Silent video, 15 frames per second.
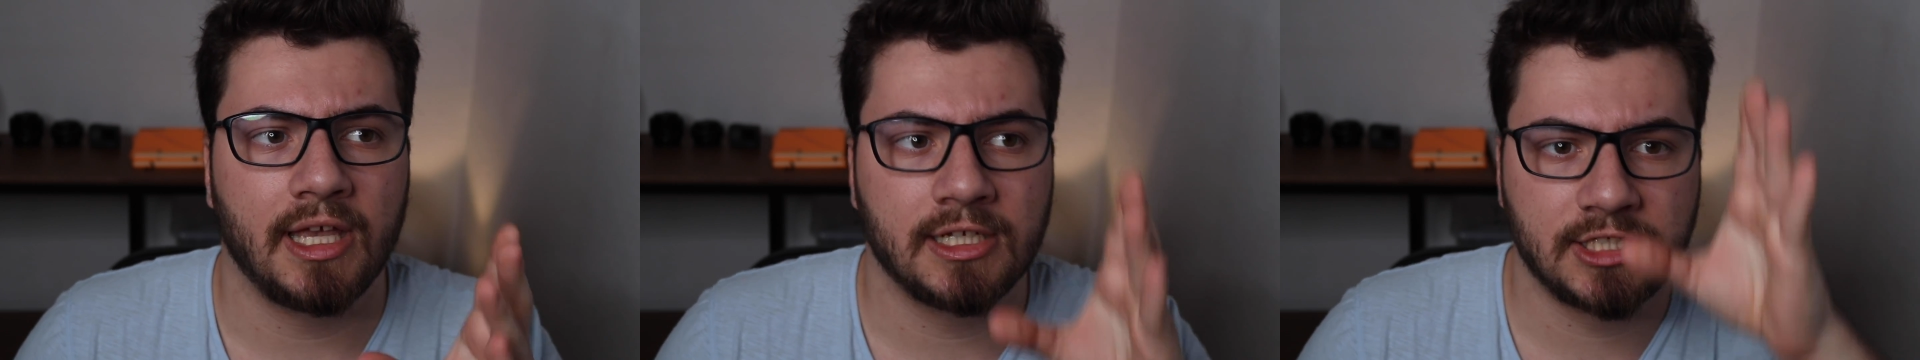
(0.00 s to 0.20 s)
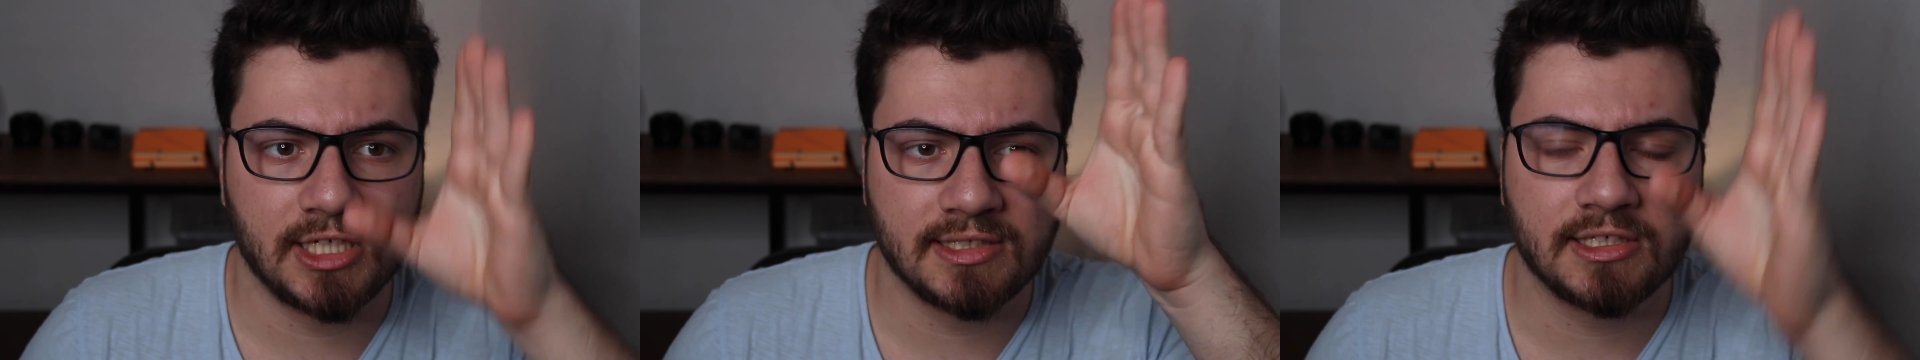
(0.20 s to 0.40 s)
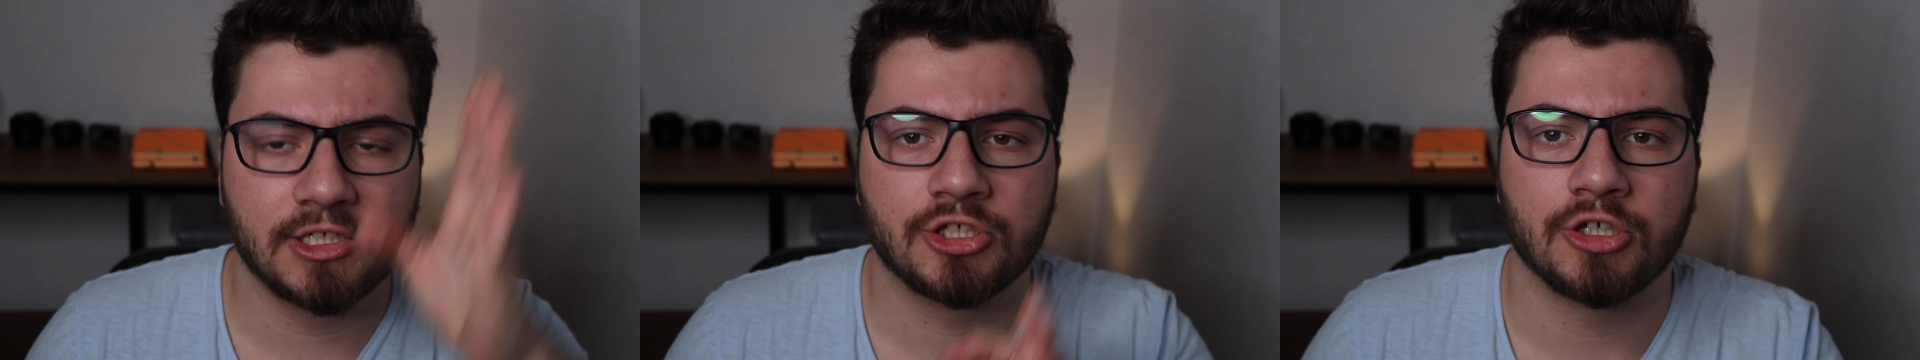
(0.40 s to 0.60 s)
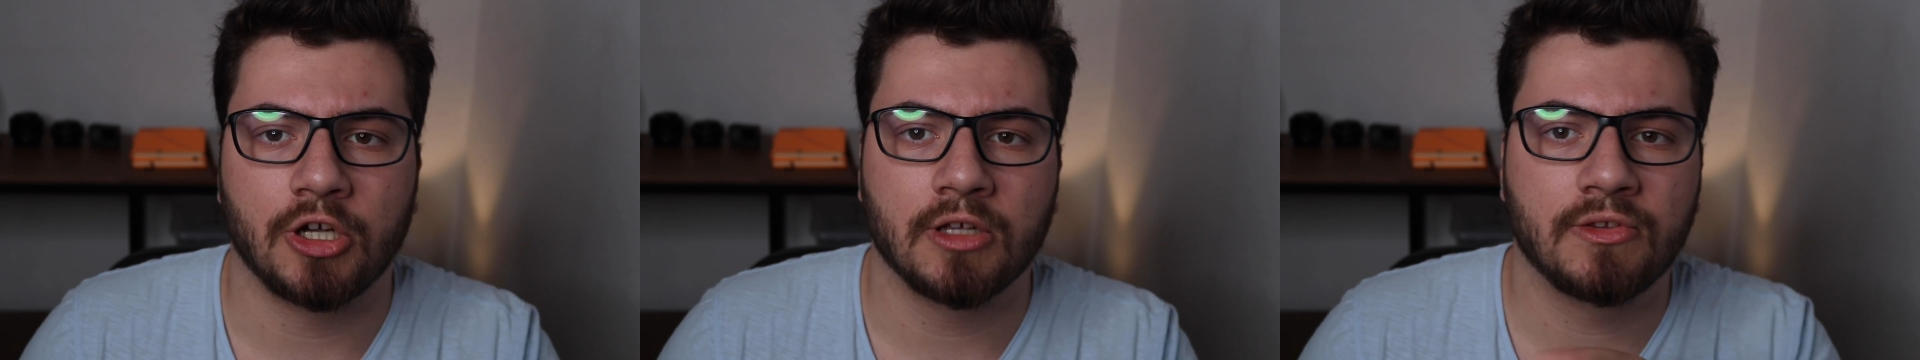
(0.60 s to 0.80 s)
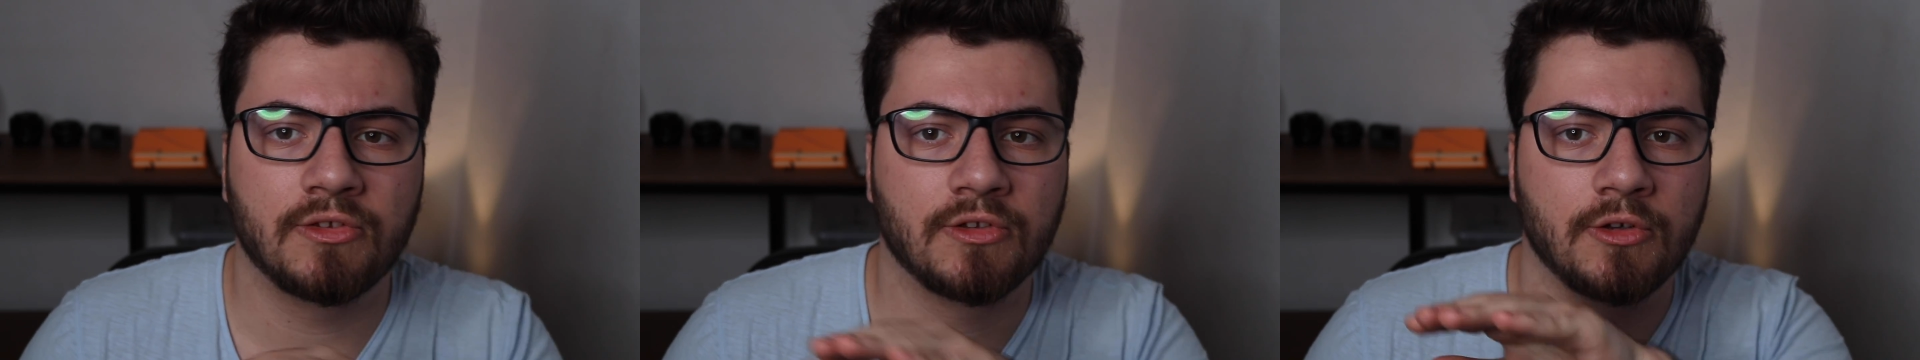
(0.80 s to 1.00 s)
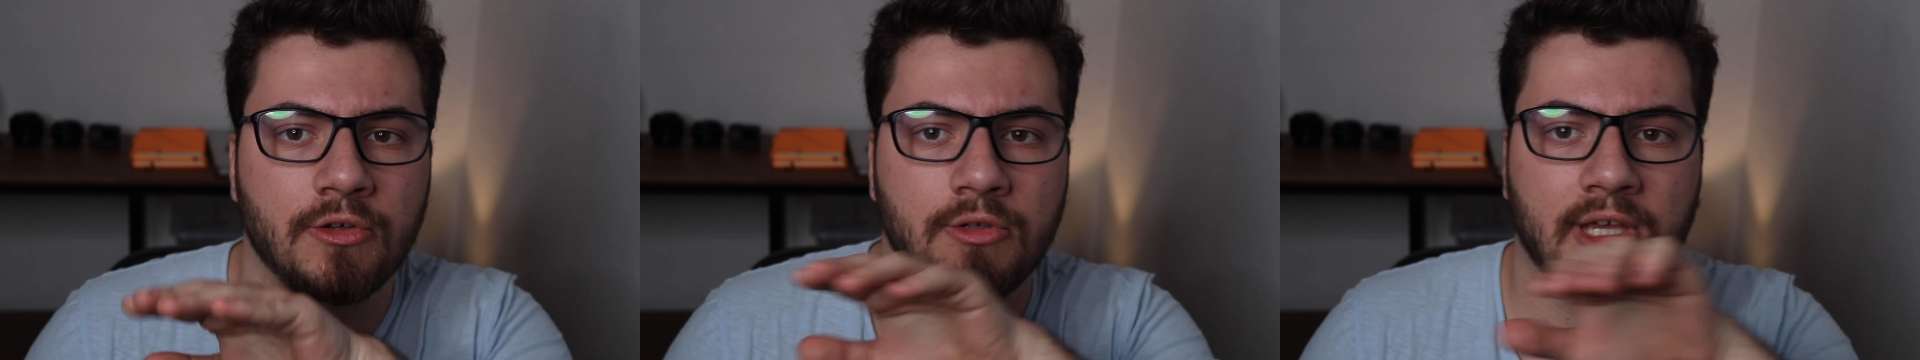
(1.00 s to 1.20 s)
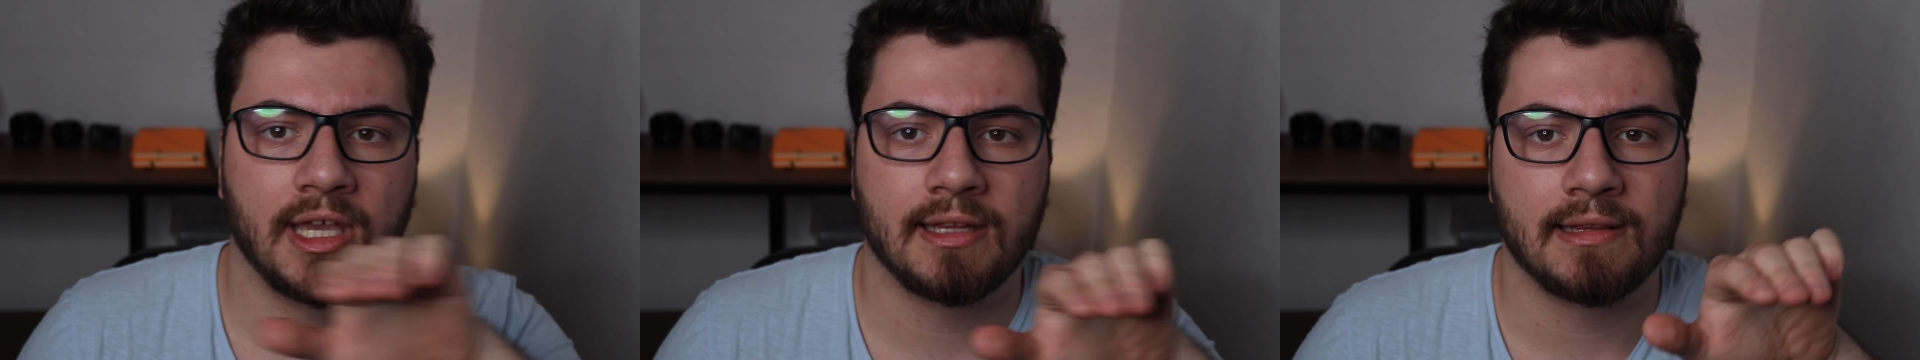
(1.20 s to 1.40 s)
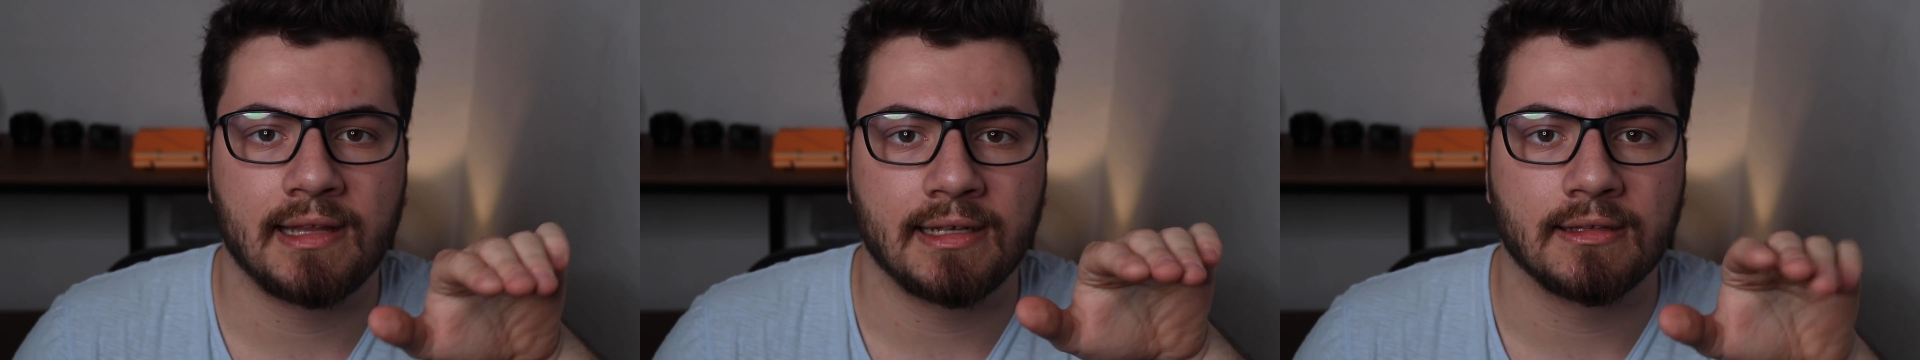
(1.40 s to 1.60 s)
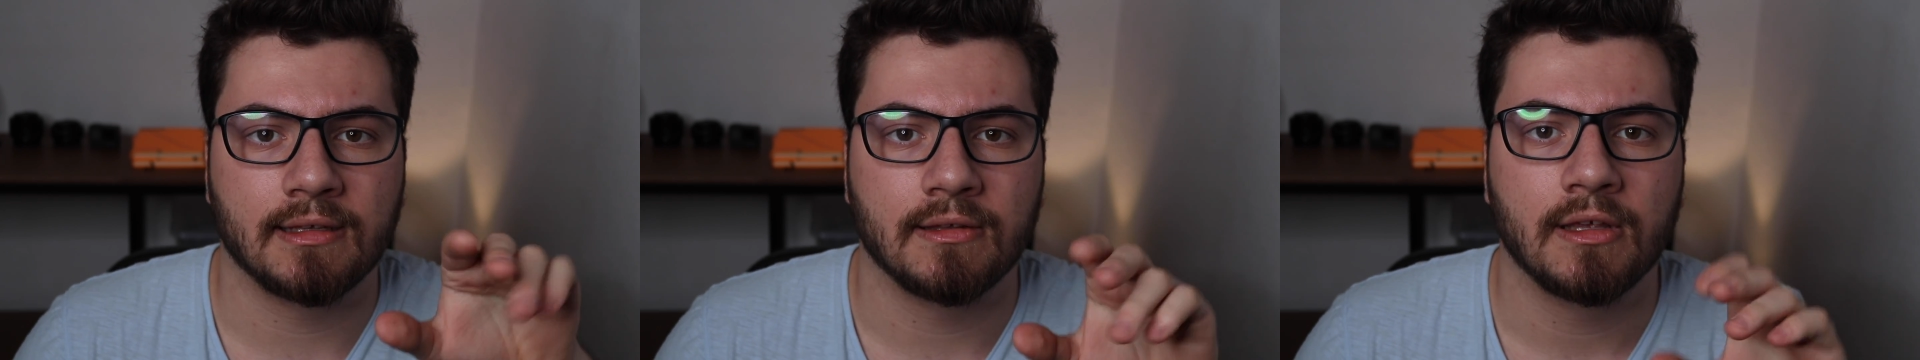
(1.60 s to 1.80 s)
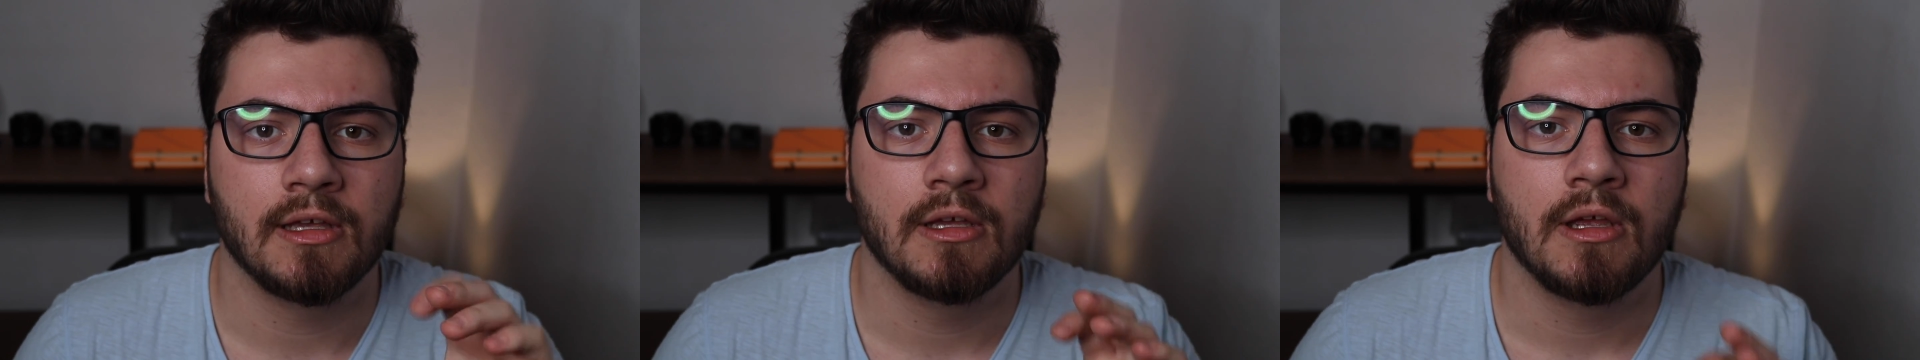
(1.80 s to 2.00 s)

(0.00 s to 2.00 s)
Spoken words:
adjust the shots so you get like the